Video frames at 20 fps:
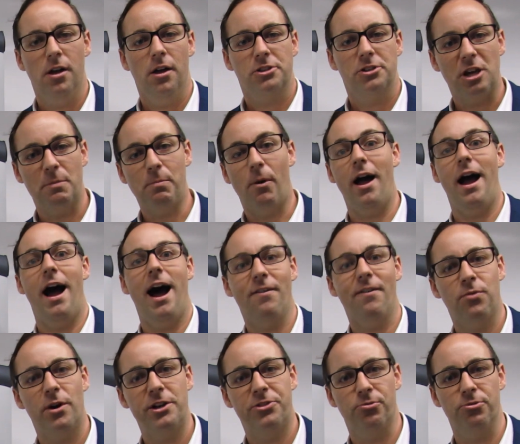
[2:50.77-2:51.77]
So by
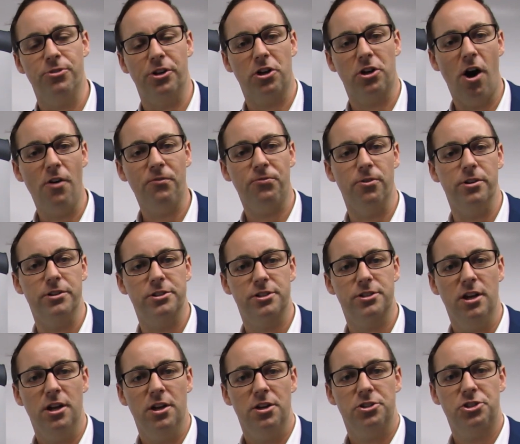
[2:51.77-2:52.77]
halfway through the
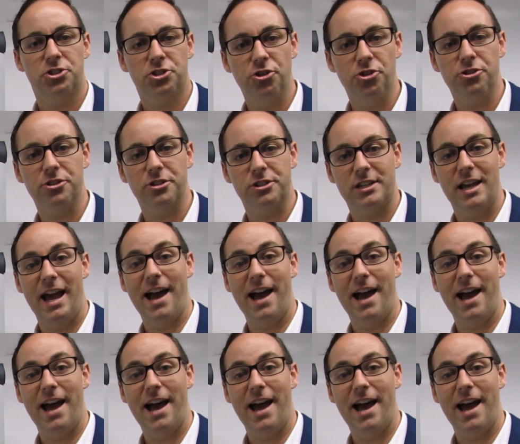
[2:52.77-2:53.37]
conference, students